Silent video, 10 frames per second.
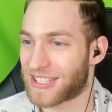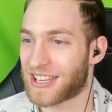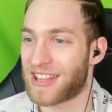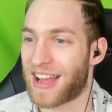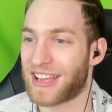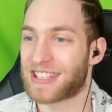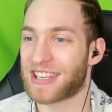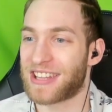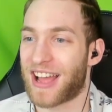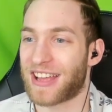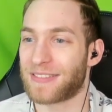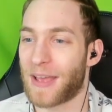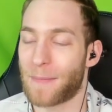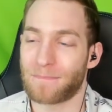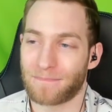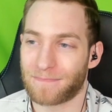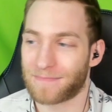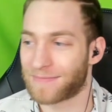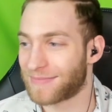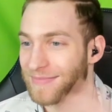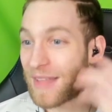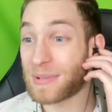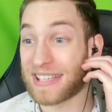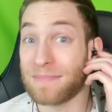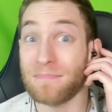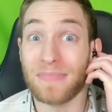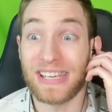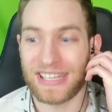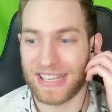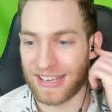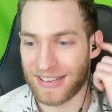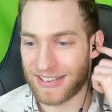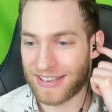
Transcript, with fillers: It's gonna die. It's gonna die. Yep. That was immediate.